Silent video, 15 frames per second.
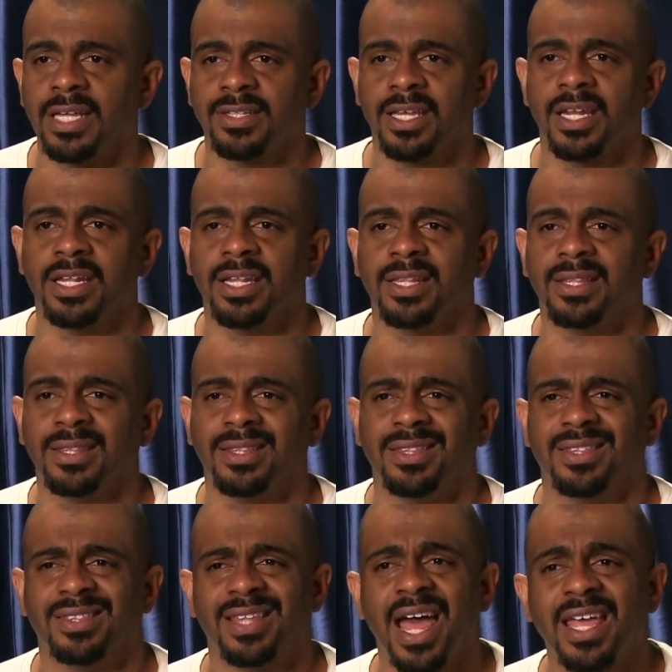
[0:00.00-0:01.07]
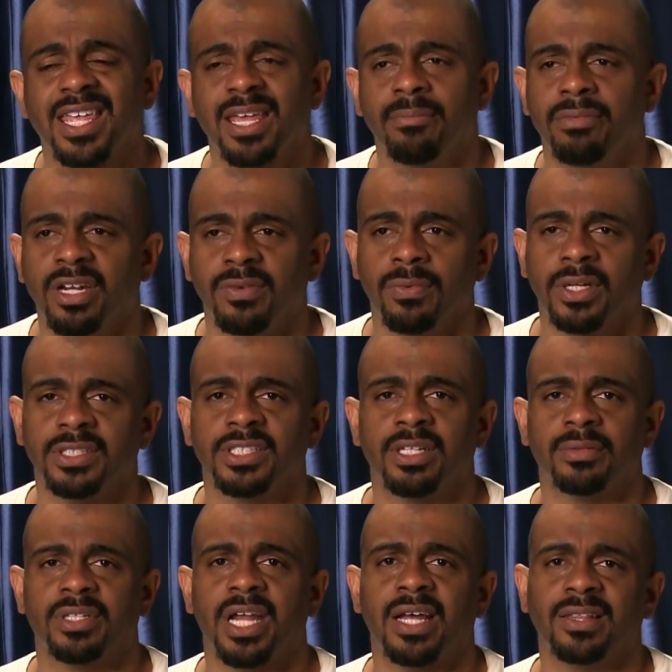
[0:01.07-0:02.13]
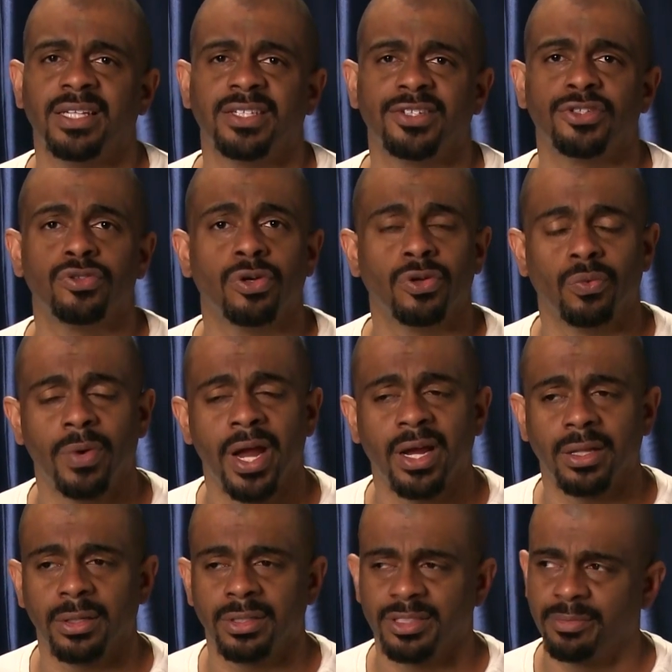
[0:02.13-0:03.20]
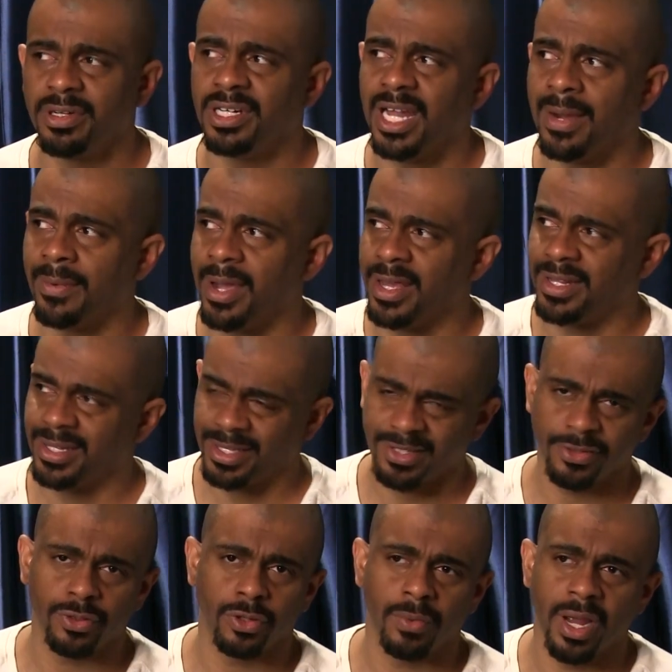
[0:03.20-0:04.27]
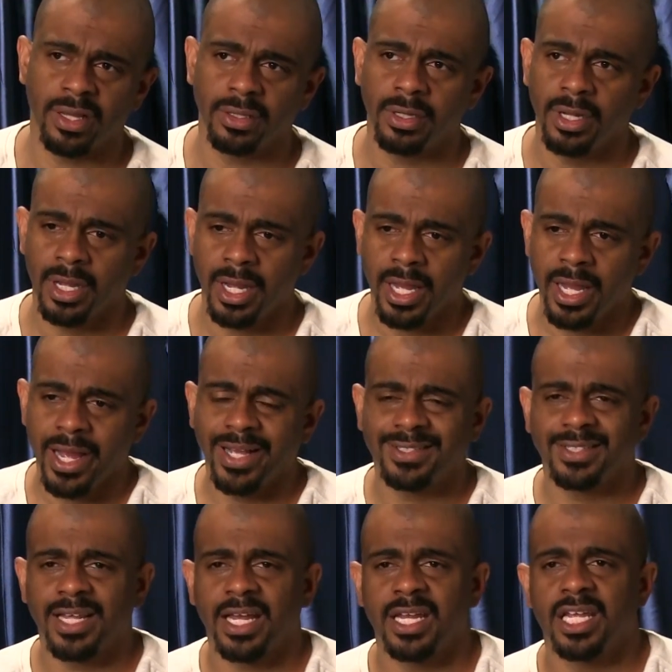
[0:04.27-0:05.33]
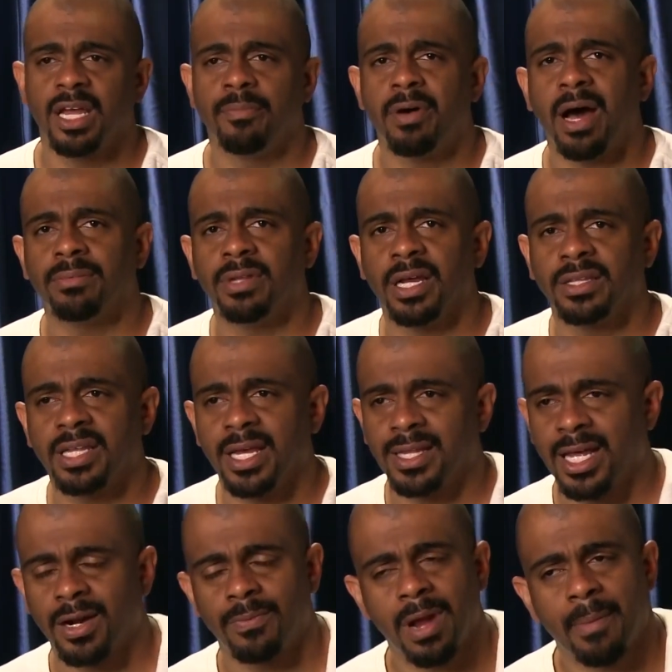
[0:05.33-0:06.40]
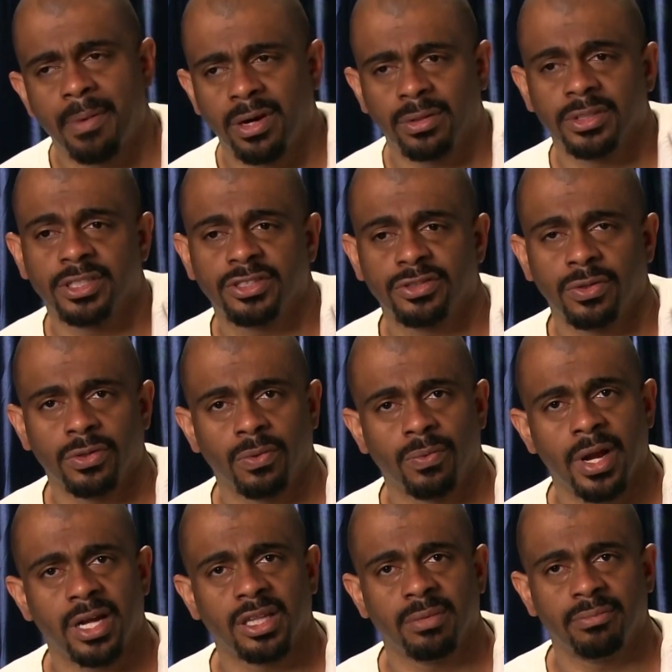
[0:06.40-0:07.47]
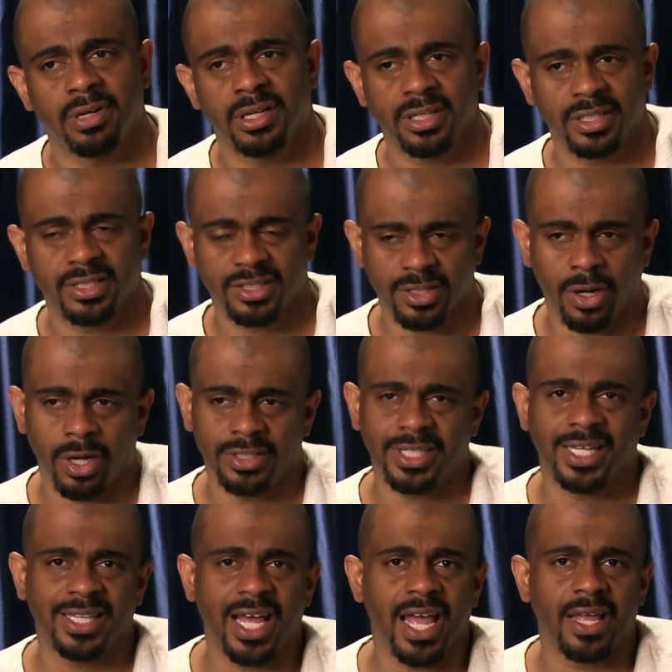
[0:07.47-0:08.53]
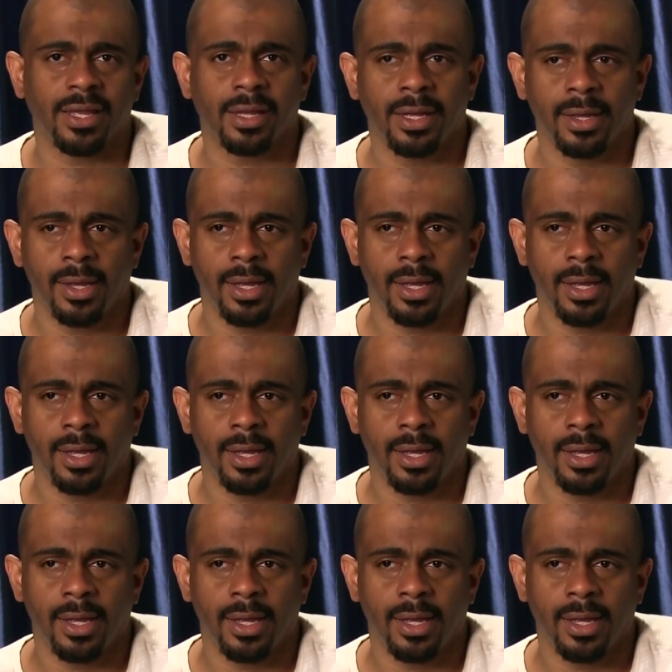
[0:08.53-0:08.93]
Not saying I didn't like it, but it wasn't something I listened to on the regular. Let's put it that way. I didn't listen to it on the regular. There's a lot of hip hop like that. A lot of rap I don't listen to on the regular, but songs I like.